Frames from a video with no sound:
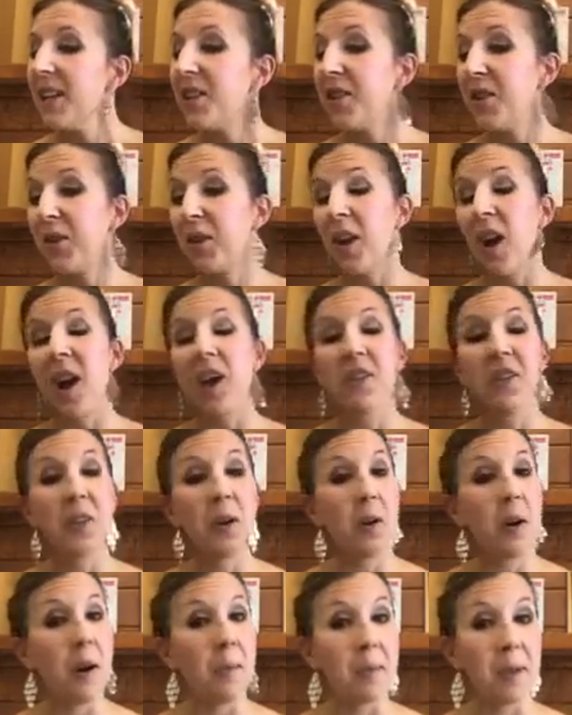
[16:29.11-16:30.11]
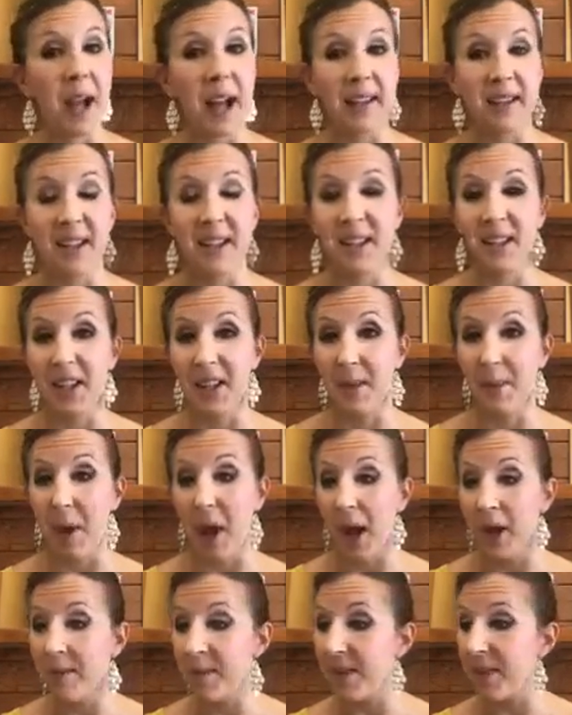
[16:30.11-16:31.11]
So you can also apply this to the
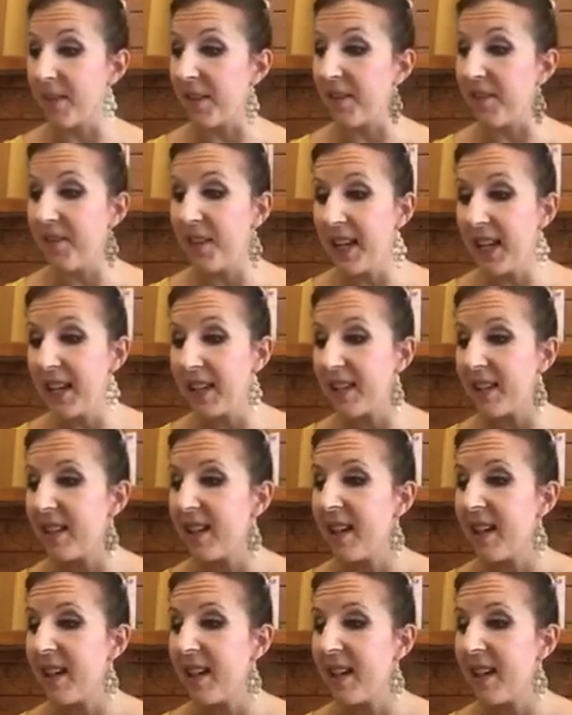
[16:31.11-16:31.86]
bottoms of the feet.